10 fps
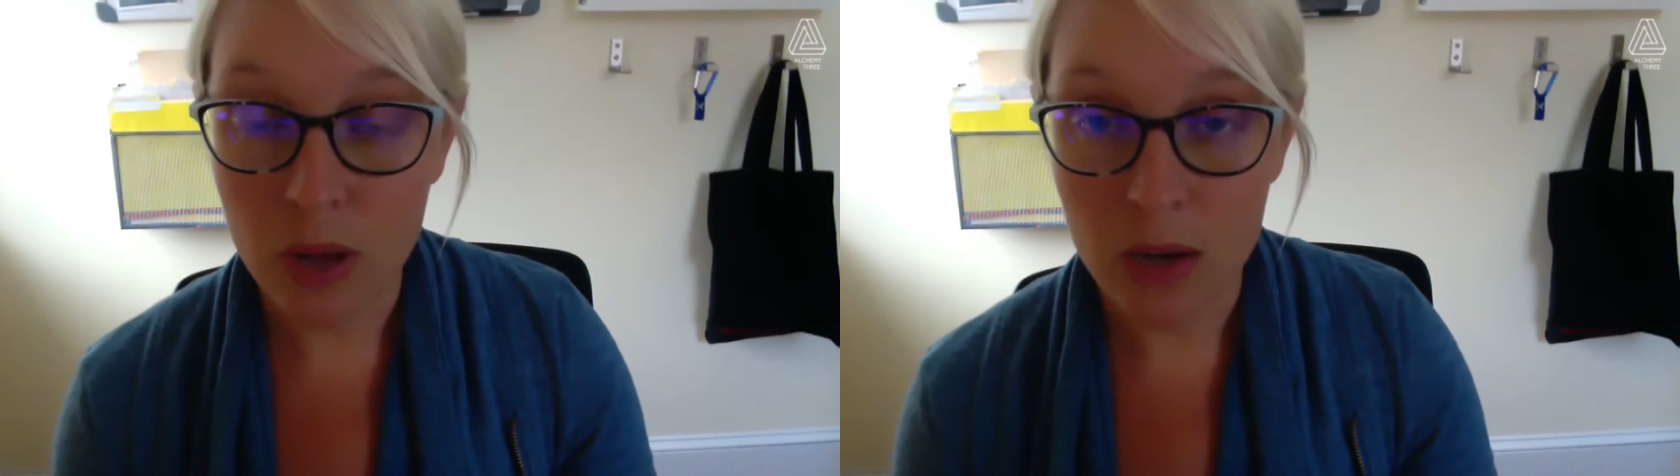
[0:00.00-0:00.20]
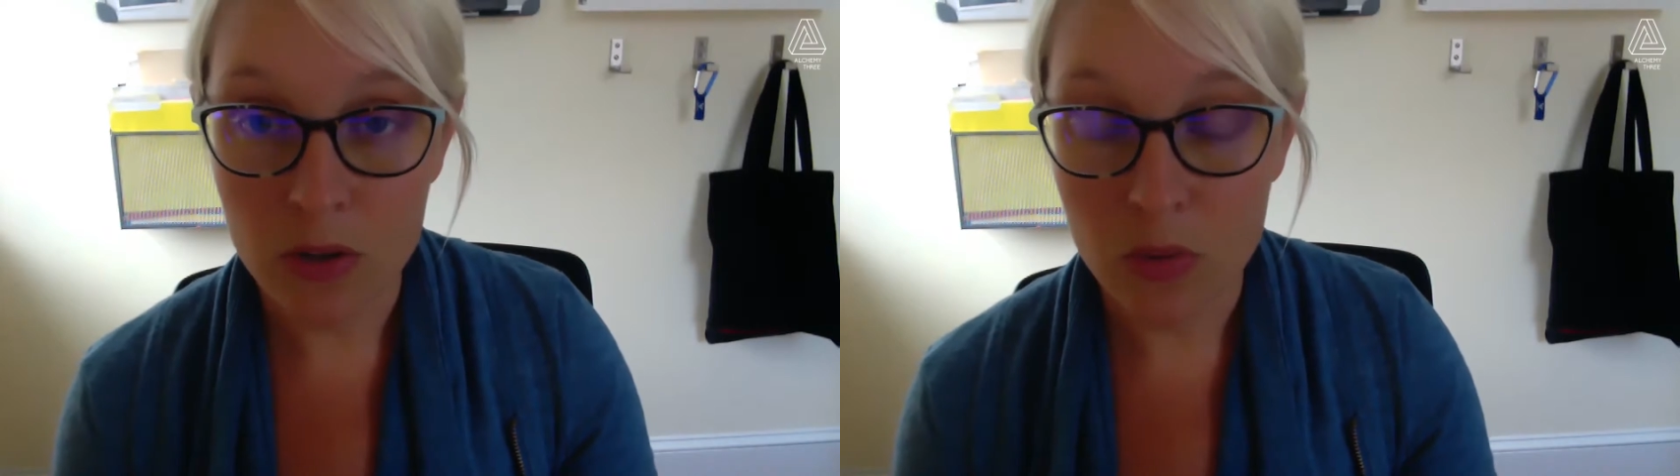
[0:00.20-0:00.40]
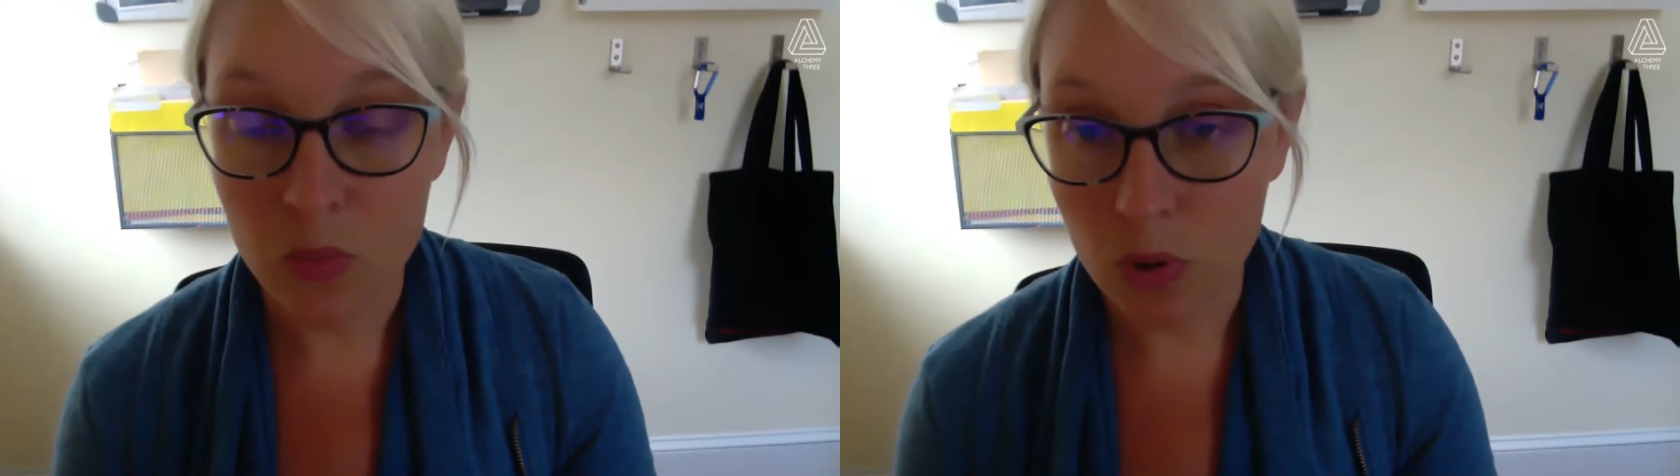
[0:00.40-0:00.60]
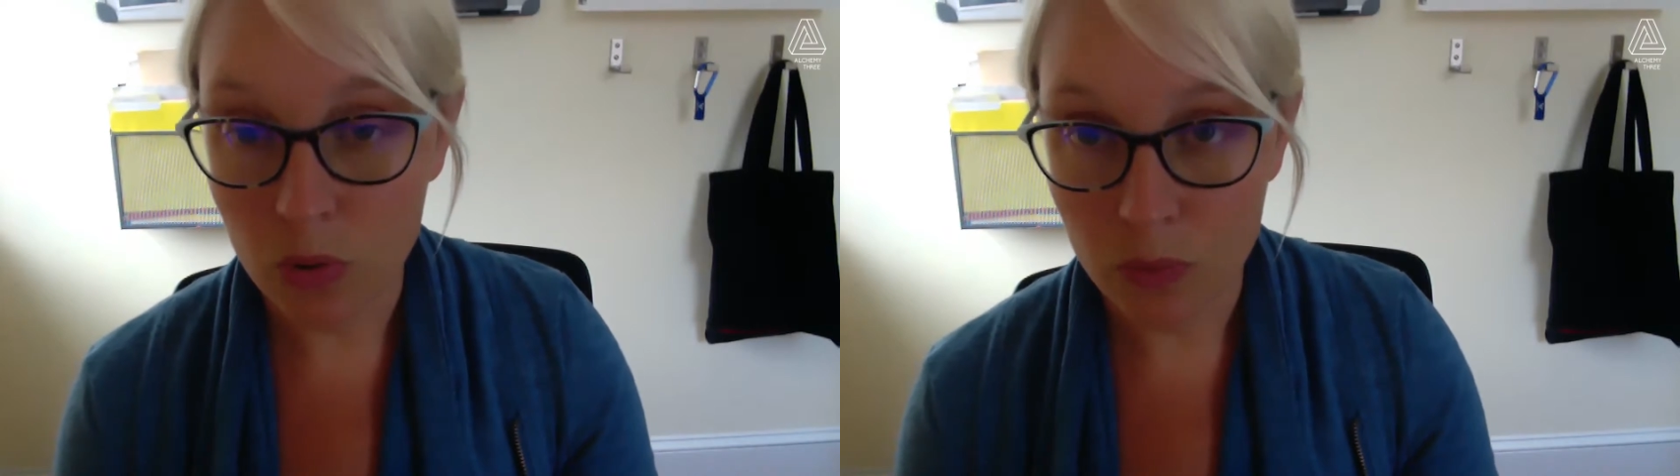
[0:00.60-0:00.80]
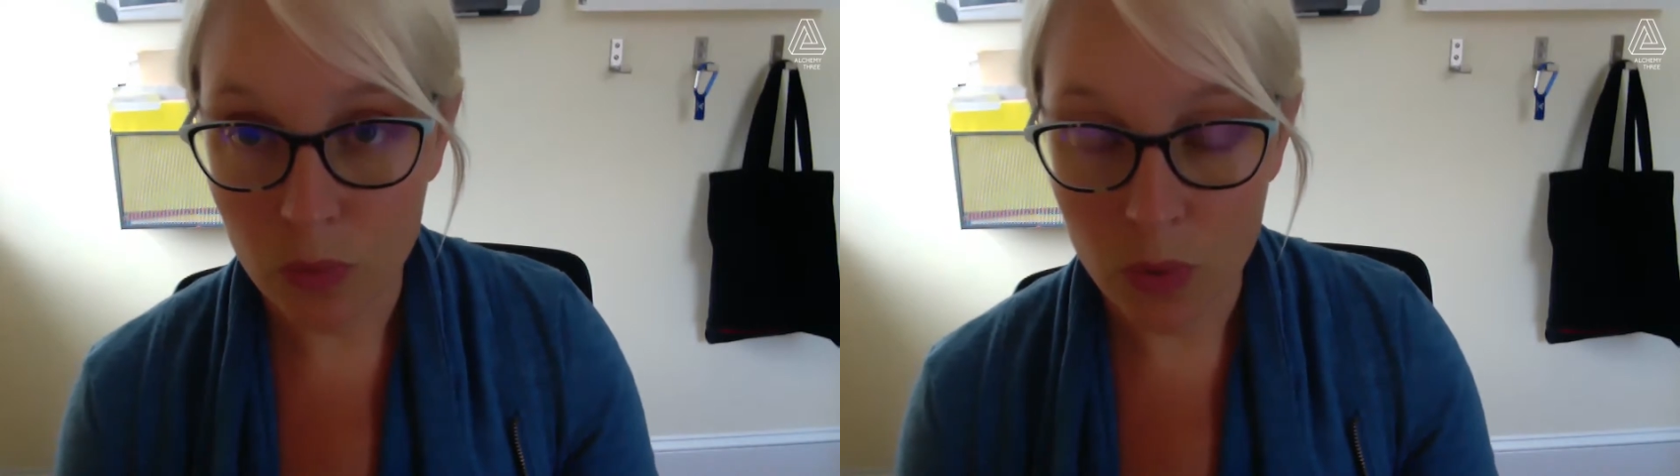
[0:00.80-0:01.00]
and do
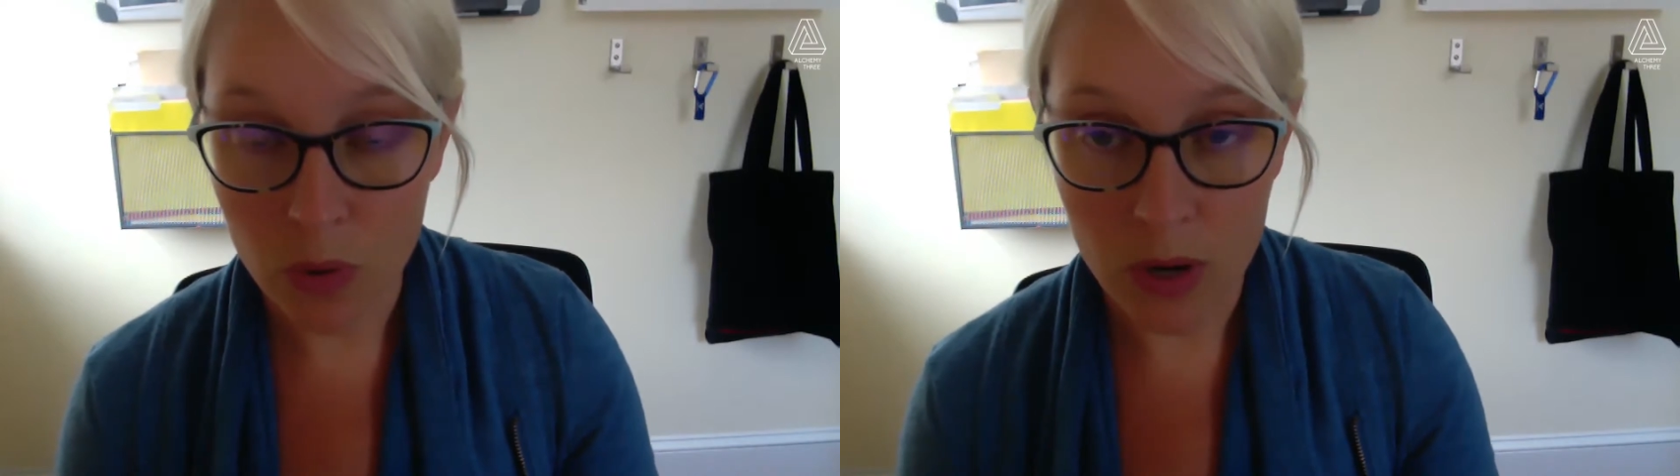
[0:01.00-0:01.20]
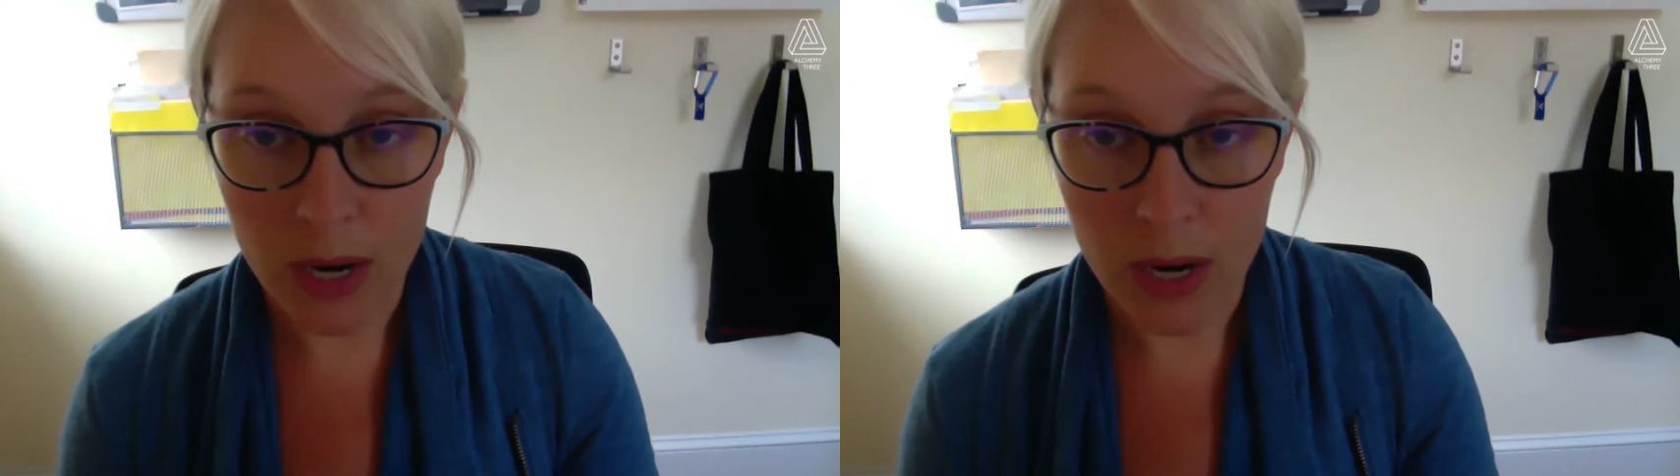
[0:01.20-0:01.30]
work for,